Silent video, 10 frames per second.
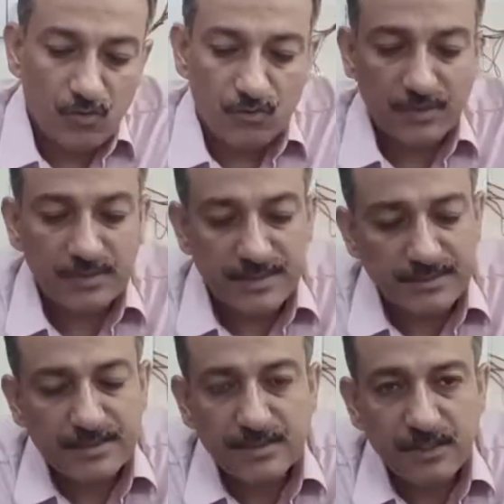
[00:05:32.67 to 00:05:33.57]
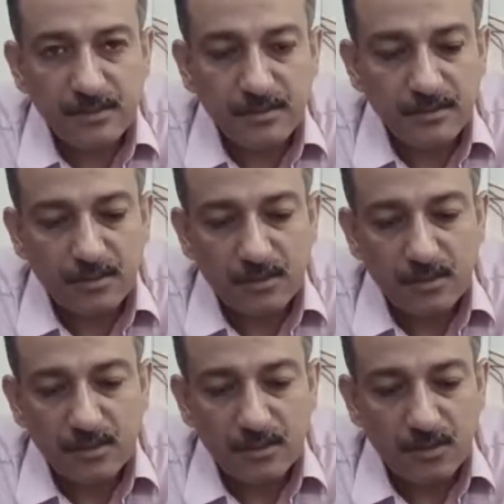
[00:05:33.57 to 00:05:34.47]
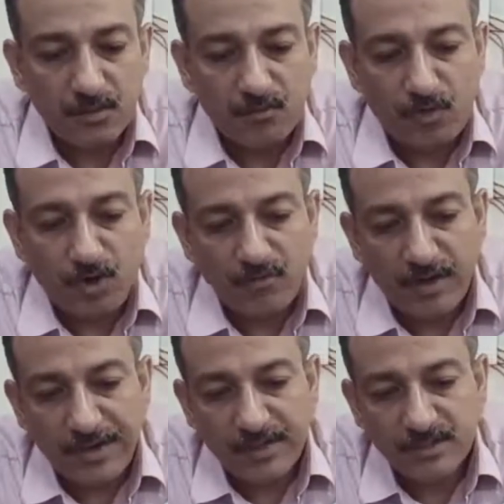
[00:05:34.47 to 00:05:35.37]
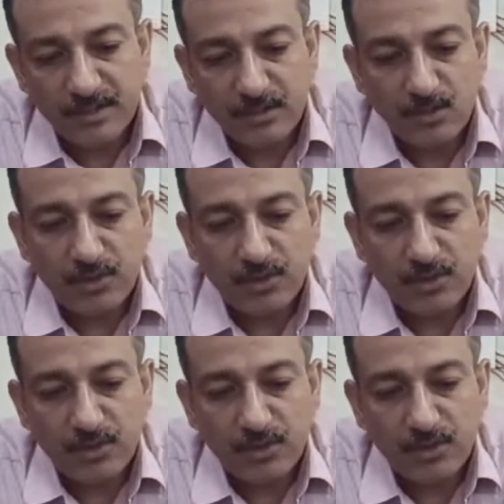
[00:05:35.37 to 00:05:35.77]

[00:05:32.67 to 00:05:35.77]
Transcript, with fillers: Once this is done, all wiring is done,